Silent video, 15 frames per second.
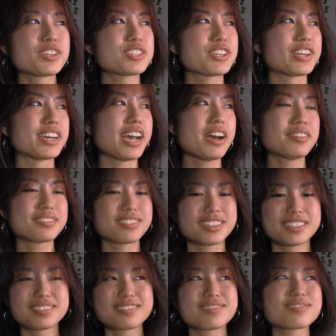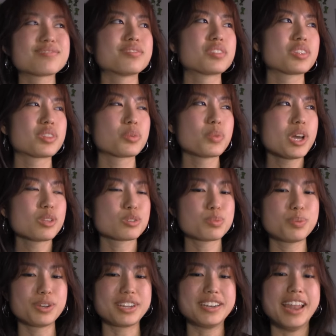to you, weather's
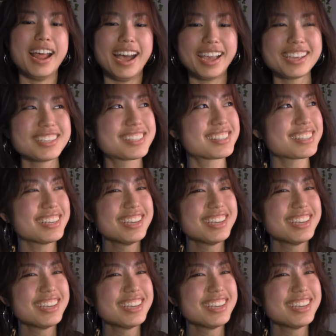pretty nice.